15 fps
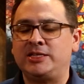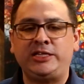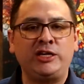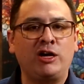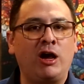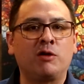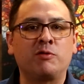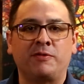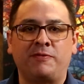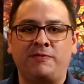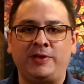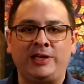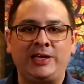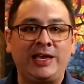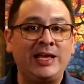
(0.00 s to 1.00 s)

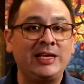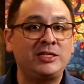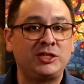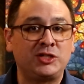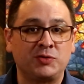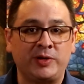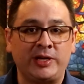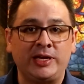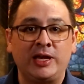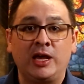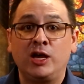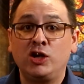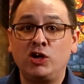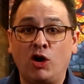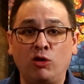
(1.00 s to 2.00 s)
geography, history,
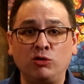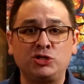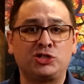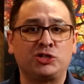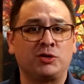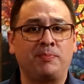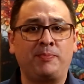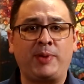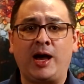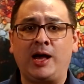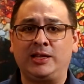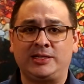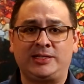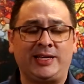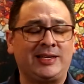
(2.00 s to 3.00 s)
culture,
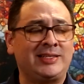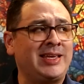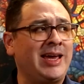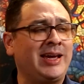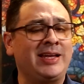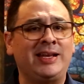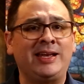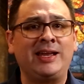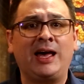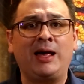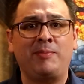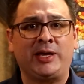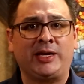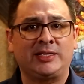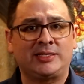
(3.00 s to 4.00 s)
politics,
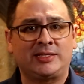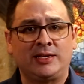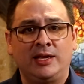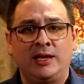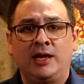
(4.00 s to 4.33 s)
economics,